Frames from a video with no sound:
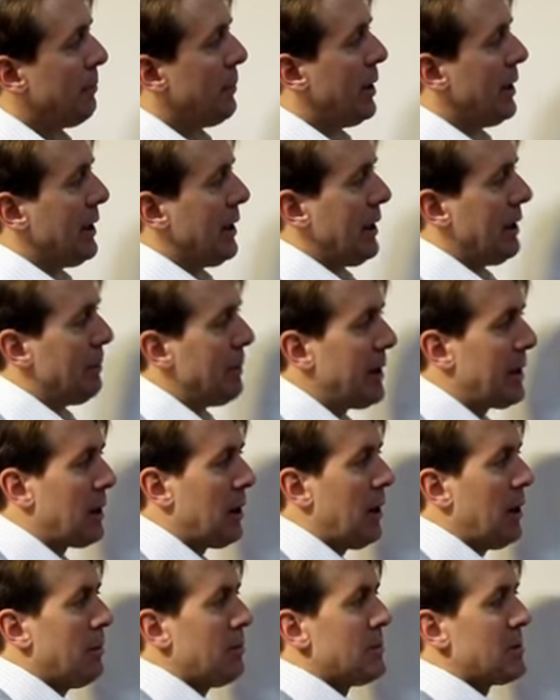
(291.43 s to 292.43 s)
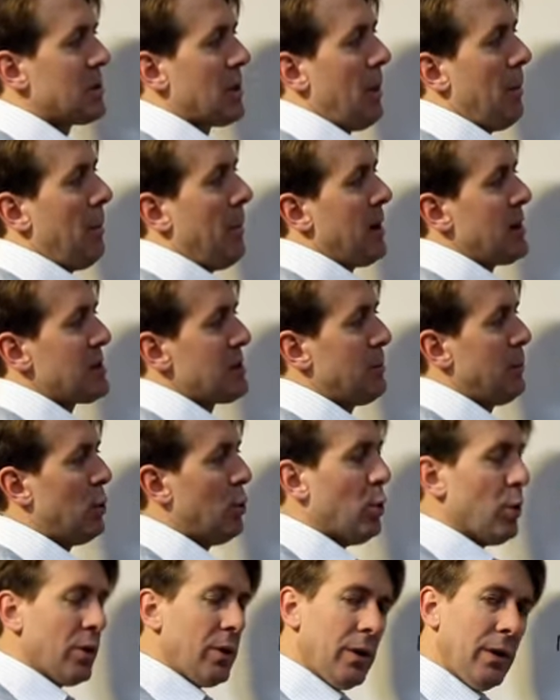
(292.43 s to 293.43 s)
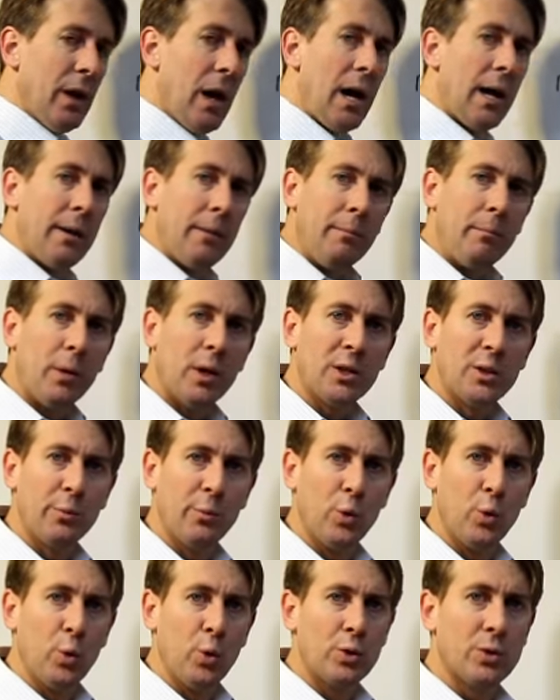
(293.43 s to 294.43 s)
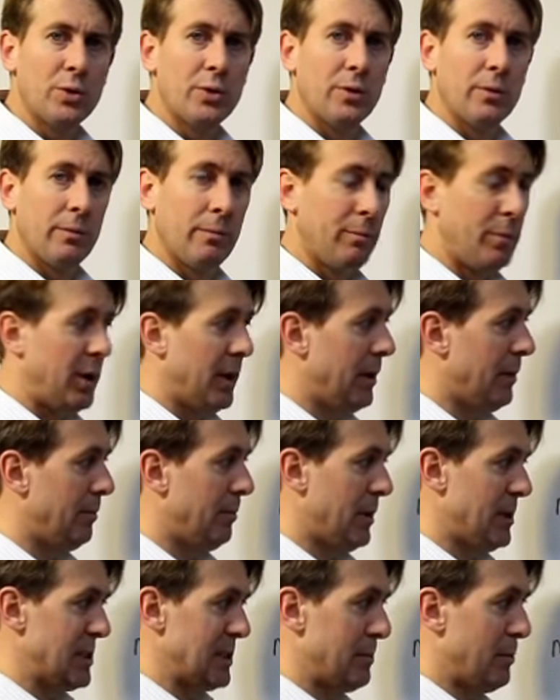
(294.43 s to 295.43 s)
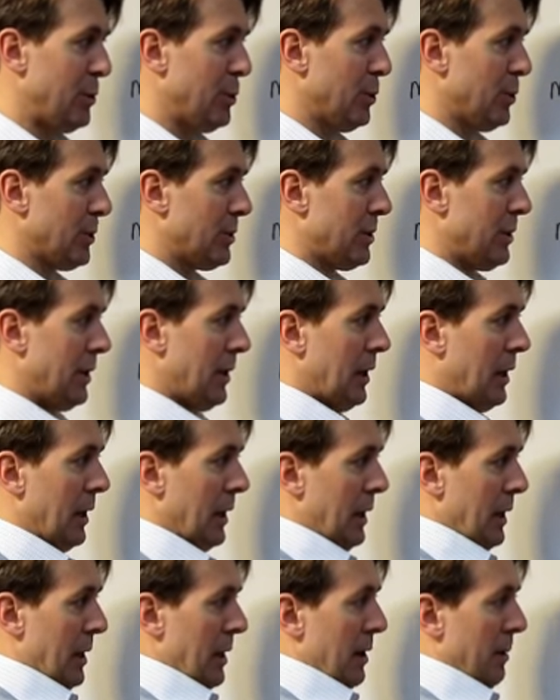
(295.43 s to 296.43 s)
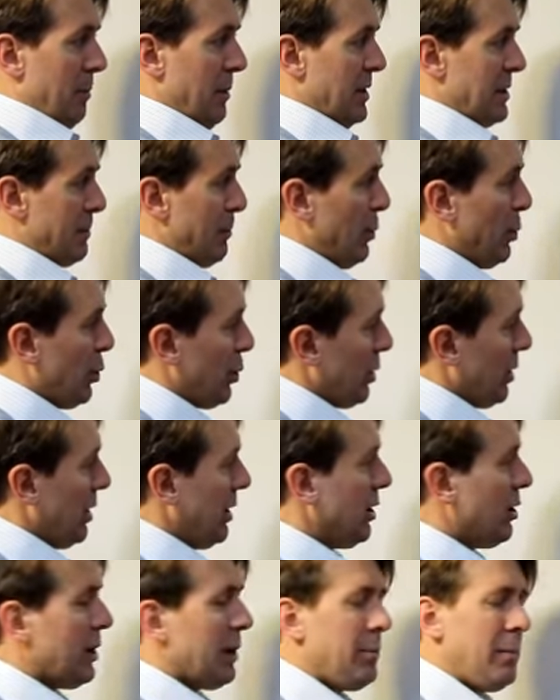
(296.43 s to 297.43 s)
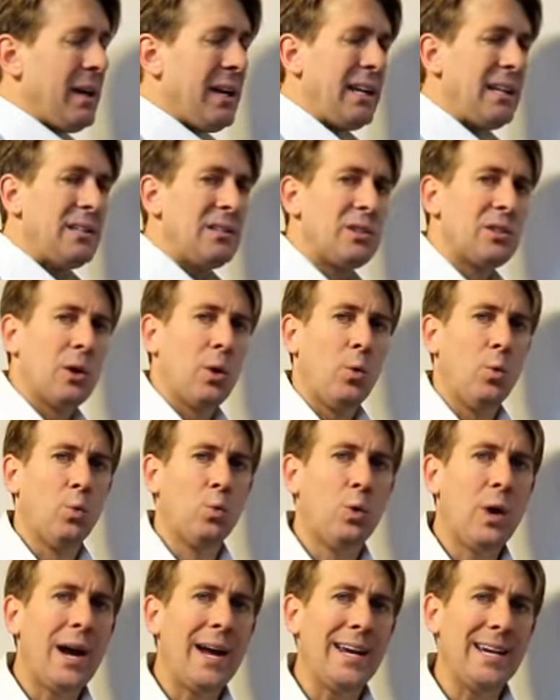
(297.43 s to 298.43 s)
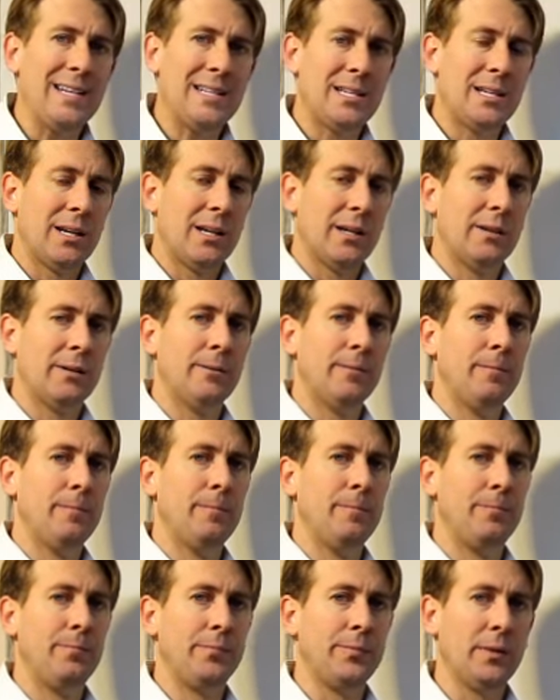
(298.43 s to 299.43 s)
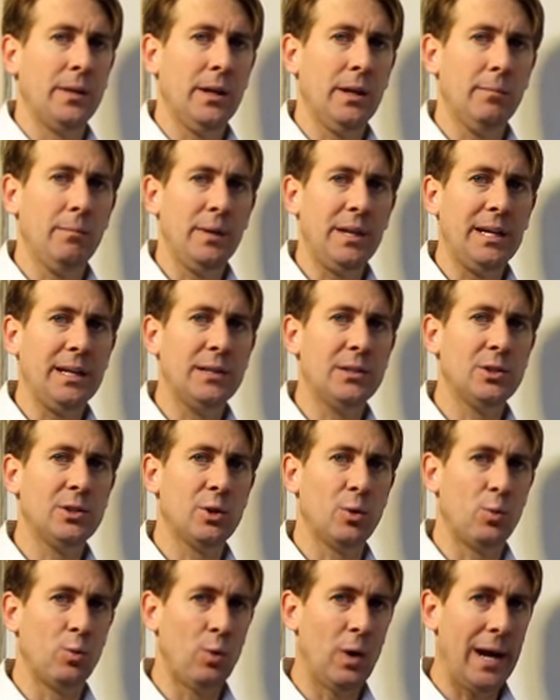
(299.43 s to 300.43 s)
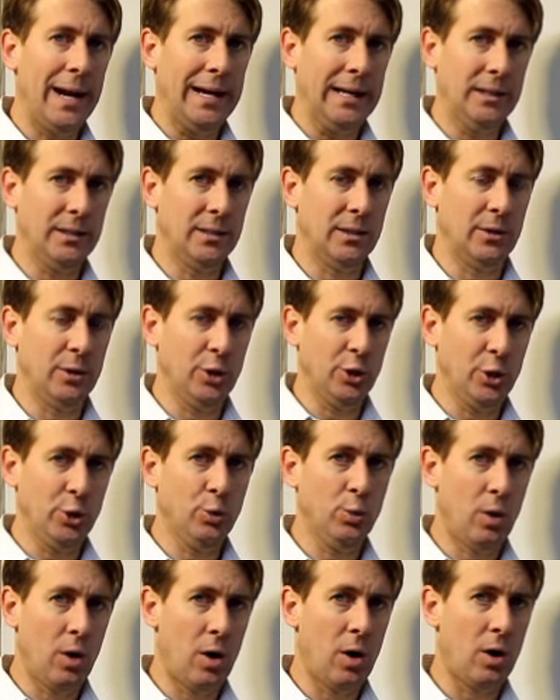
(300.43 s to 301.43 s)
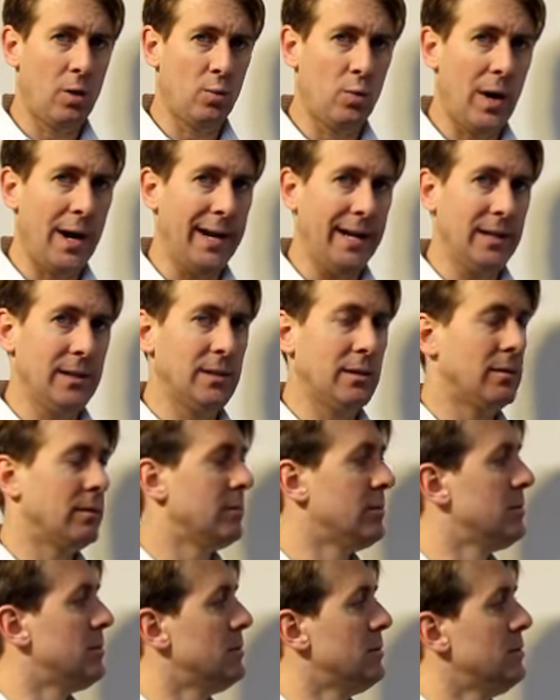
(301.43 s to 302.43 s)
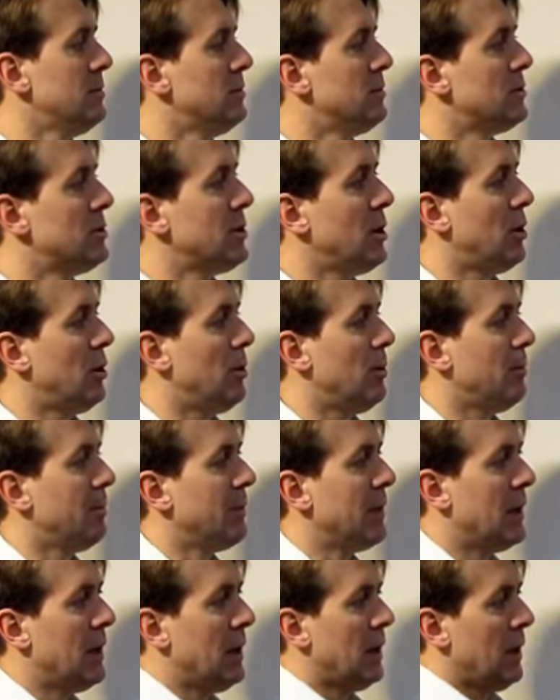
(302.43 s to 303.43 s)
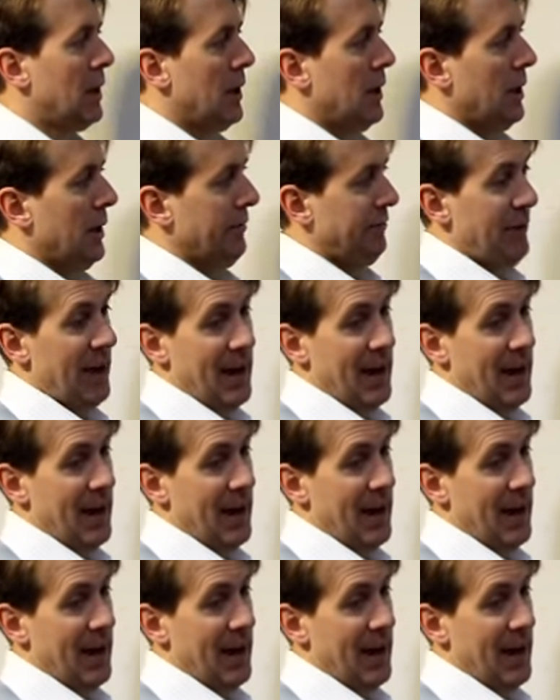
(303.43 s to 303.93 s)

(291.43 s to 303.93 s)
But it becomes mazboot, not madboot, but mazboot. Mazboot literally means right. It means right. You are right. So, in